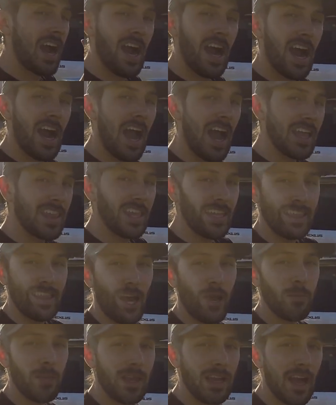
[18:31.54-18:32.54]
I think that
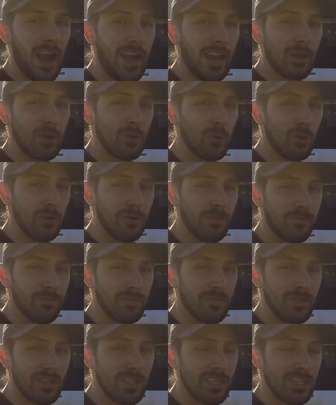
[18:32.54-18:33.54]
would be kind of cool,
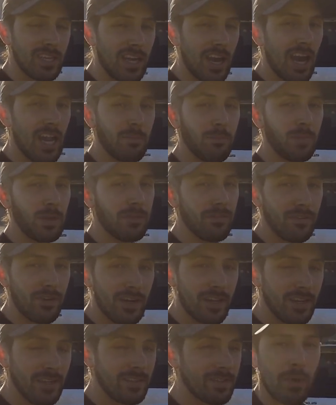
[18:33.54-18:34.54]
kind of be
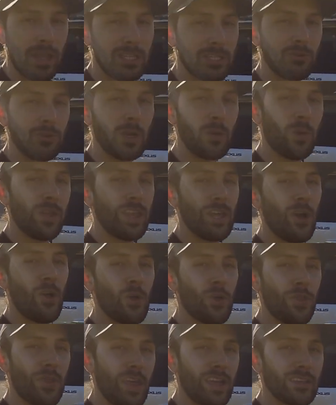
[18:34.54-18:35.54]
fun, but that's really one of the
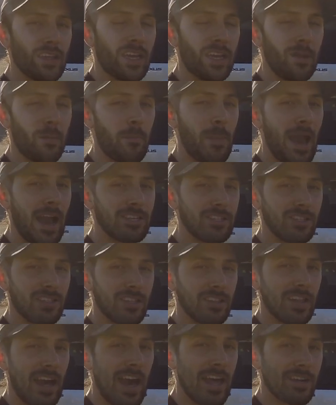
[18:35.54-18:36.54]
only things I can imagine the
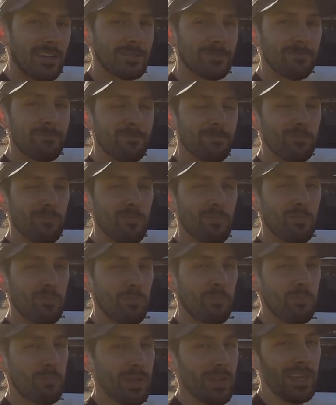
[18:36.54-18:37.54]
ladder
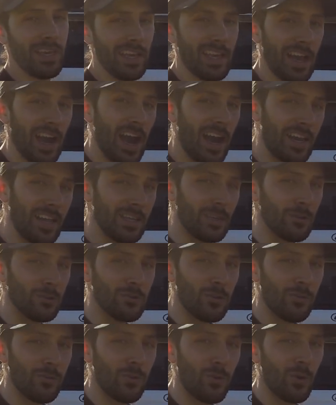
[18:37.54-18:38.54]
being kind of
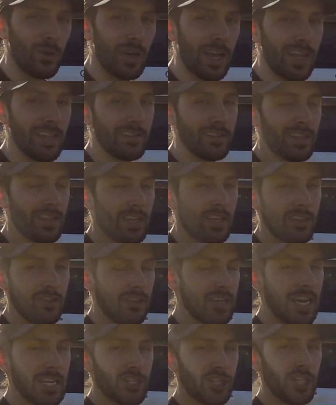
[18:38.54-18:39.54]
useful for. And they're
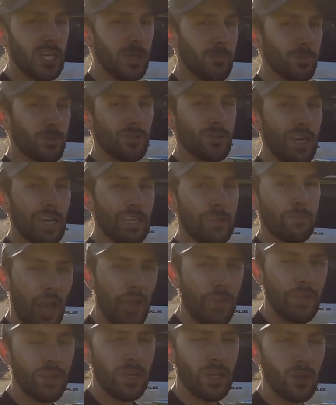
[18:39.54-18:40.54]
not cheap. They're like, I
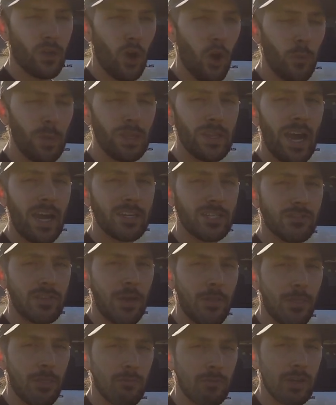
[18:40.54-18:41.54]
think the Gobi ladder's
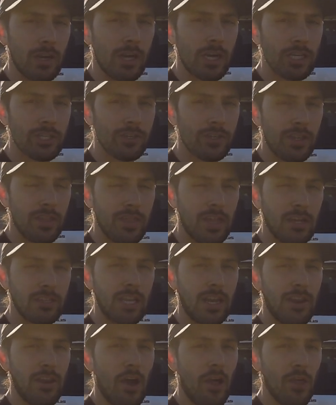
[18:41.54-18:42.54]
around 300. There's
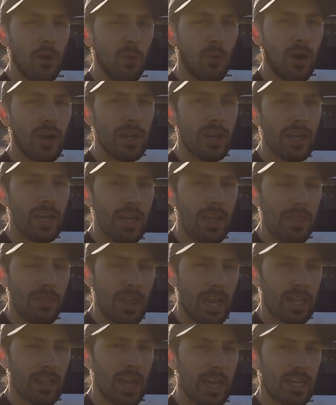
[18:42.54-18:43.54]
another one
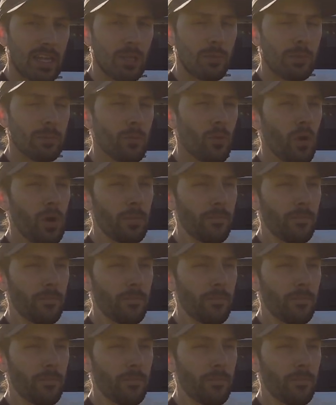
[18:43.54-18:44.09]
that I like a little bit more.